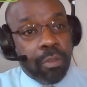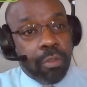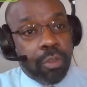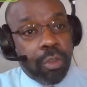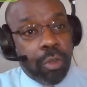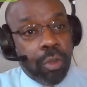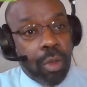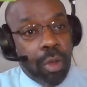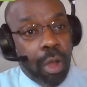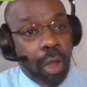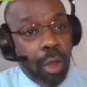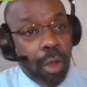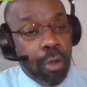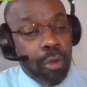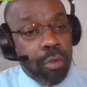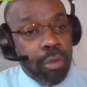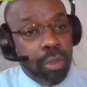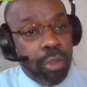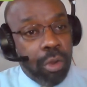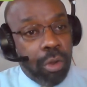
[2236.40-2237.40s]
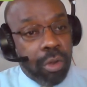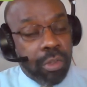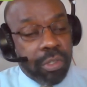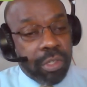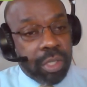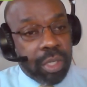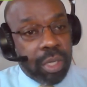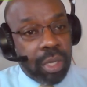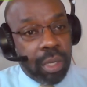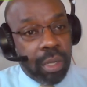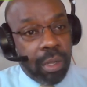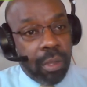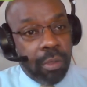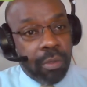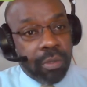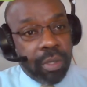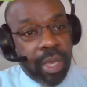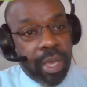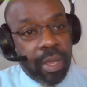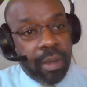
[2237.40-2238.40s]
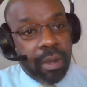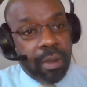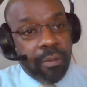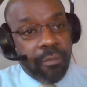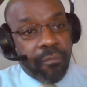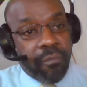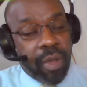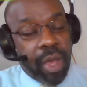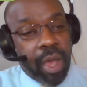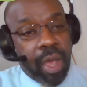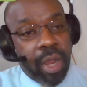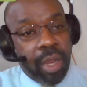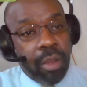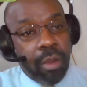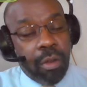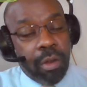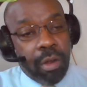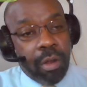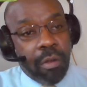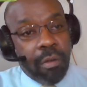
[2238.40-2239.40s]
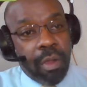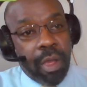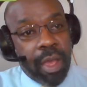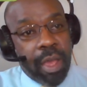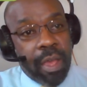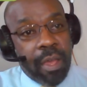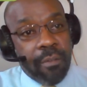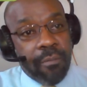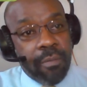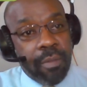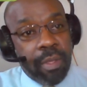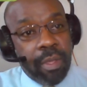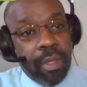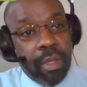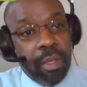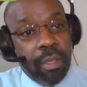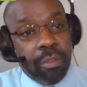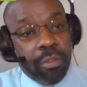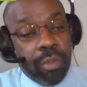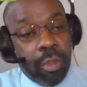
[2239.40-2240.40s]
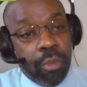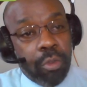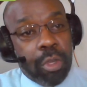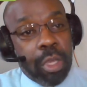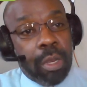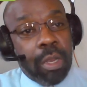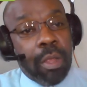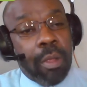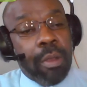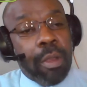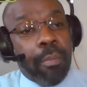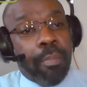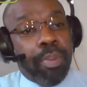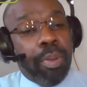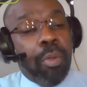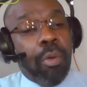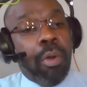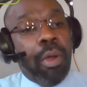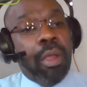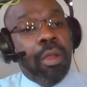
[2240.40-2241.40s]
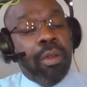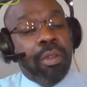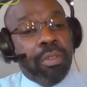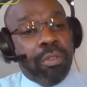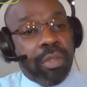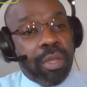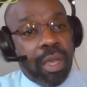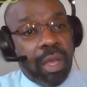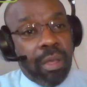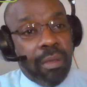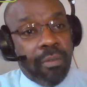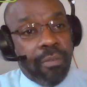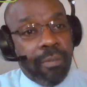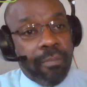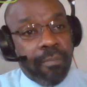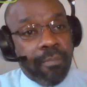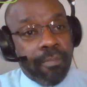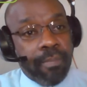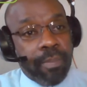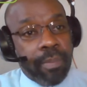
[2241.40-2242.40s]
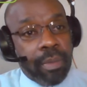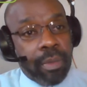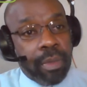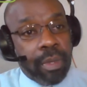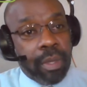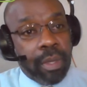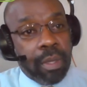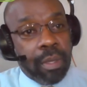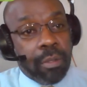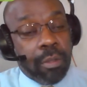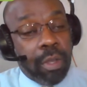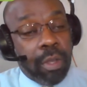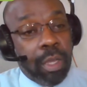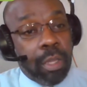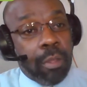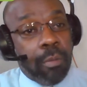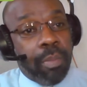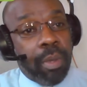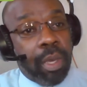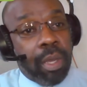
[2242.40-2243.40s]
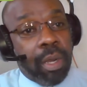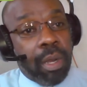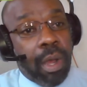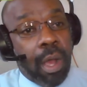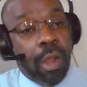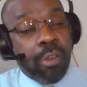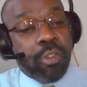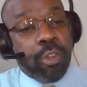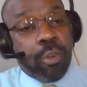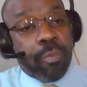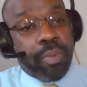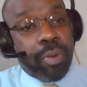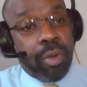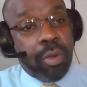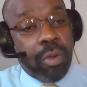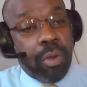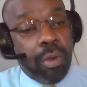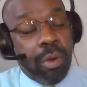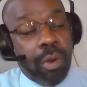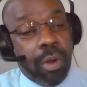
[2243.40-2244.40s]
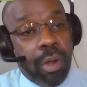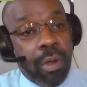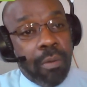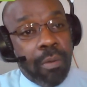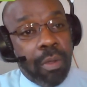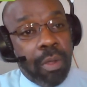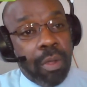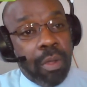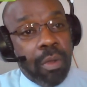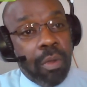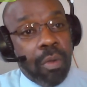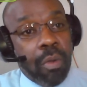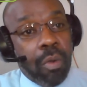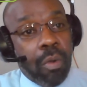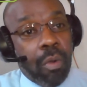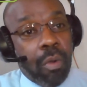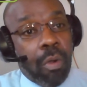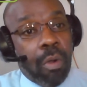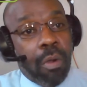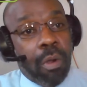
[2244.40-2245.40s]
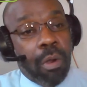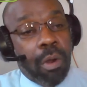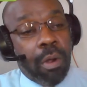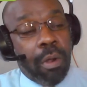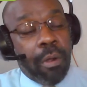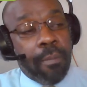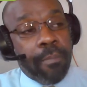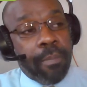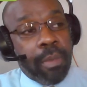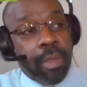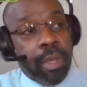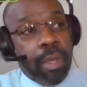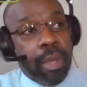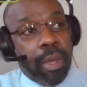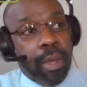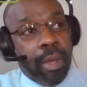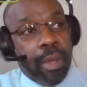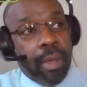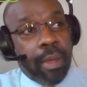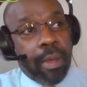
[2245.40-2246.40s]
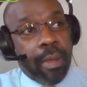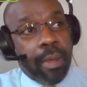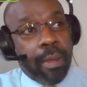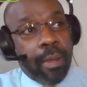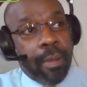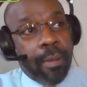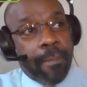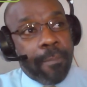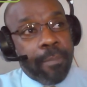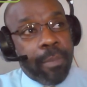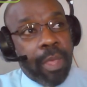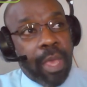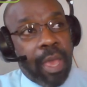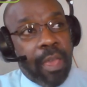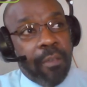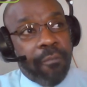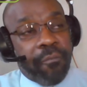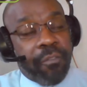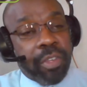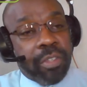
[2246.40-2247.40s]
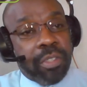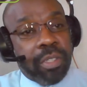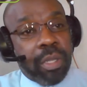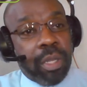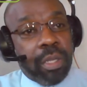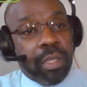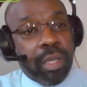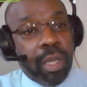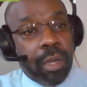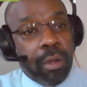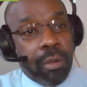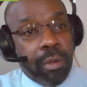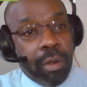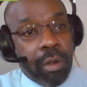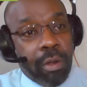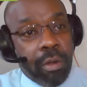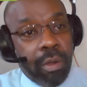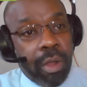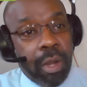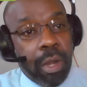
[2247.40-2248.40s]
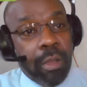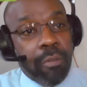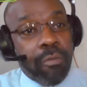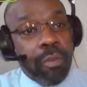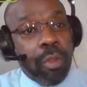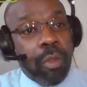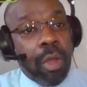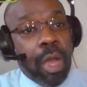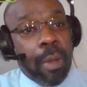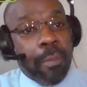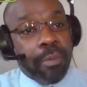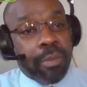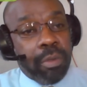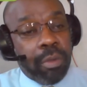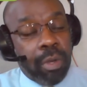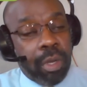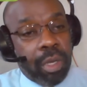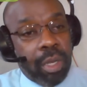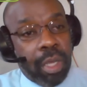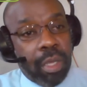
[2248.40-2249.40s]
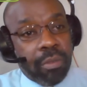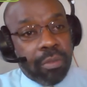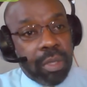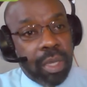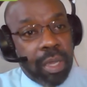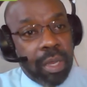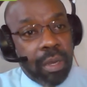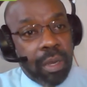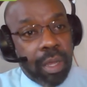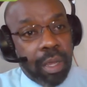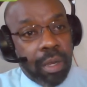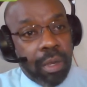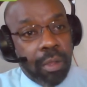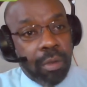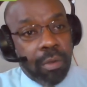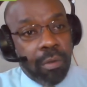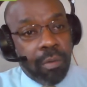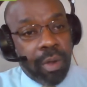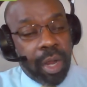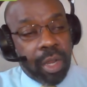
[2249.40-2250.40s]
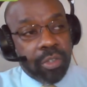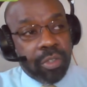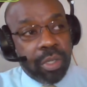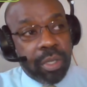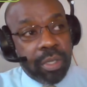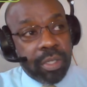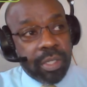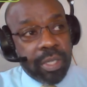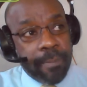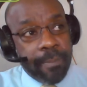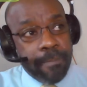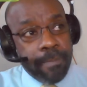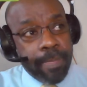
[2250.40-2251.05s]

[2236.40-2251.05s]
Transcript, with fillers: to hone your skills and define your craft so that you can then deploy yourself to either be an entrepreneur or uh, a facilitator and creator of new opportunities and, and new directions.